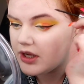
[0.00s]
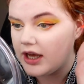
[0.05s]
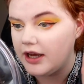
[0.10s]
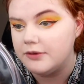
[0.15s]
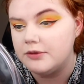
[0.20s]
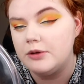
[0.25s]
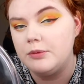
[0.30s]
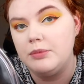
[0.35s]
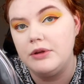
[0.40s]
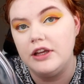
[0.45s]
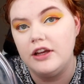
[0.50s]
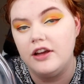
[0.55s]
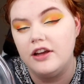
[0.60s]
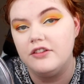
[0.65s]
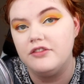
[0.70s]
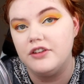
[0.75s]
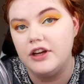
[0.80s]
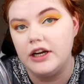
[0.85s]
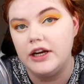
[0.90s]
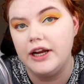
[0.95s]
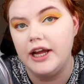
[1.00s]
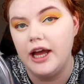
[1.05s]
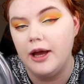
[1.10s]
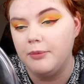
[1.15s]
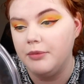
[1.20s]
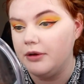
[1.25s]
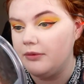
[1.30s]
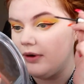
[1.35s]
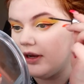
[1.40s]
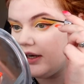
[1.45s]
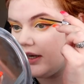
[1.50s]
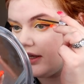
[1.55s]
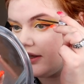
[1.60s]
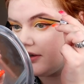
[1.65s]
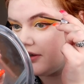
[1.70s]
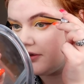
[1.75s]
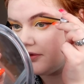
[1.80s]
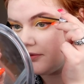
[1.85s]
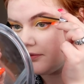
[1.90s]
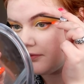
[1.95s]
I would be a very happy redhead.